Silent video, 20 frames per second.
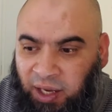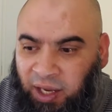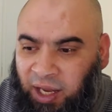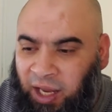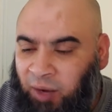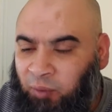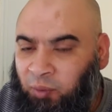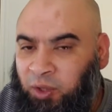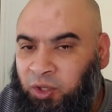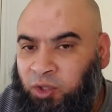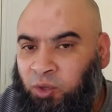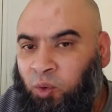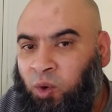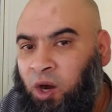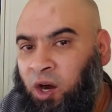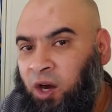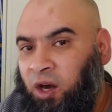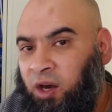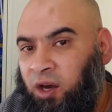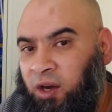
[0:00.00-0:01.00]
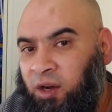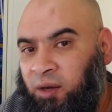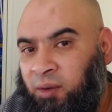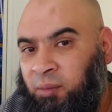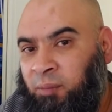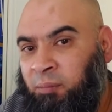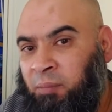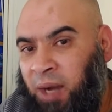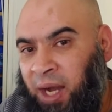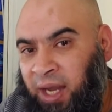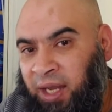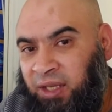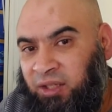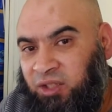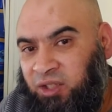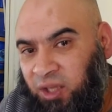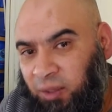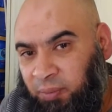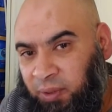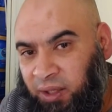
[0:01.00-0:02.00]
And when you are buying
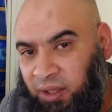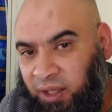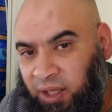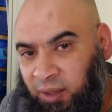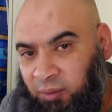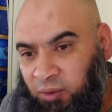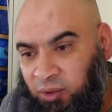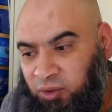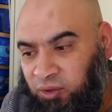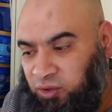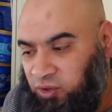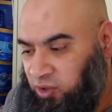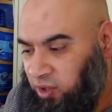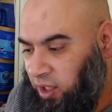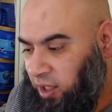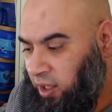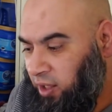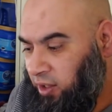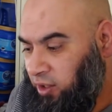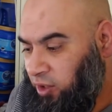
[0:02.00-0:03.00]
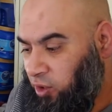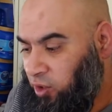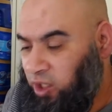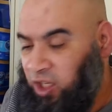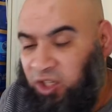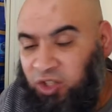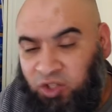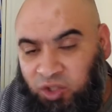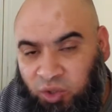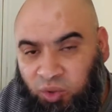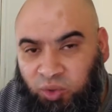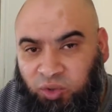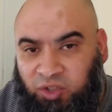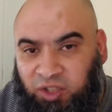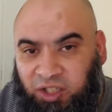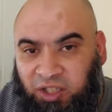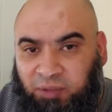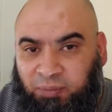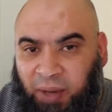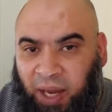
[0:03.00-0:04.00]
shipping labels, you can use
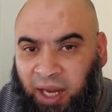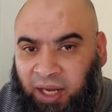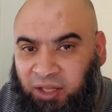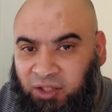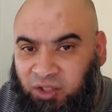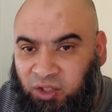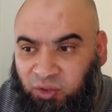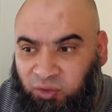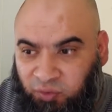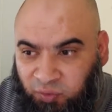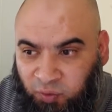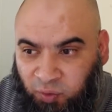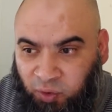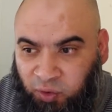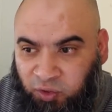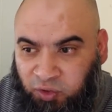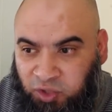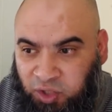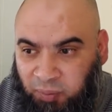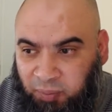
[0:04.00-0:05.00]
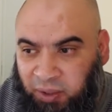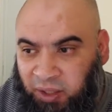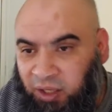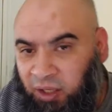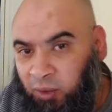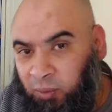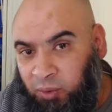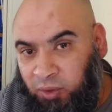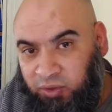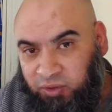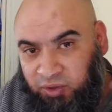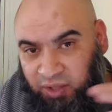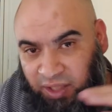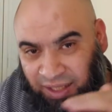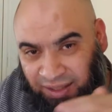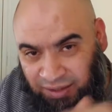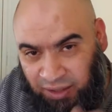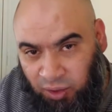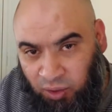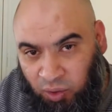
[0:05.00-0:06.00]
these packaging for the shipping labels,
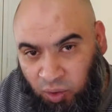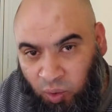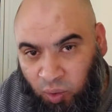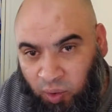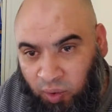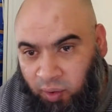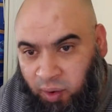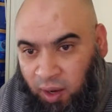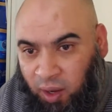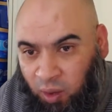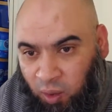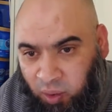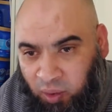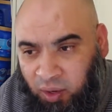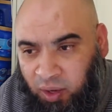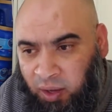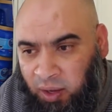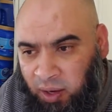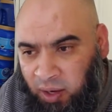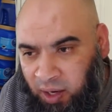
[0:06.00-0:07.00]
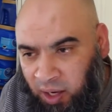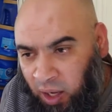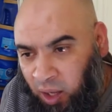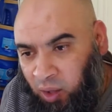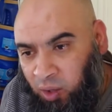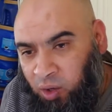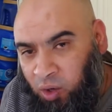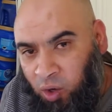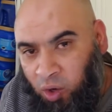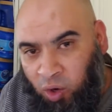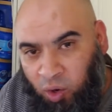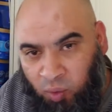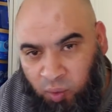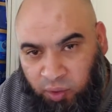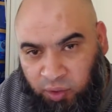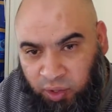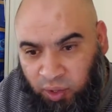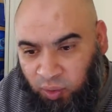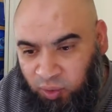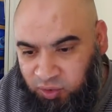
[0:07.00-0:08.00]
as I'll go
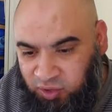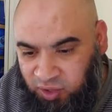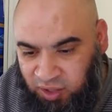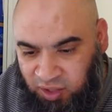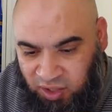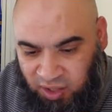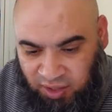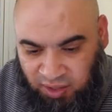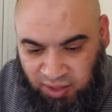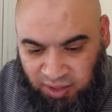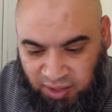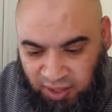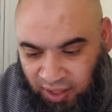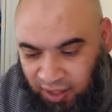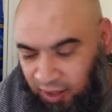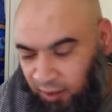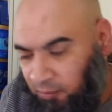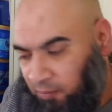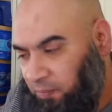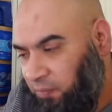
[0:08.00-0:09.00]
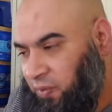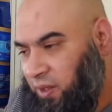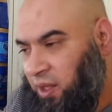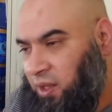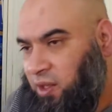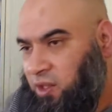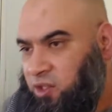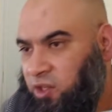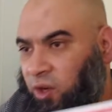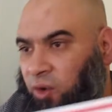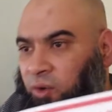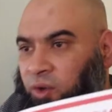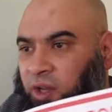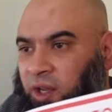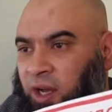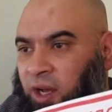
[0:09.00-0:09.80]
over those in just a second. So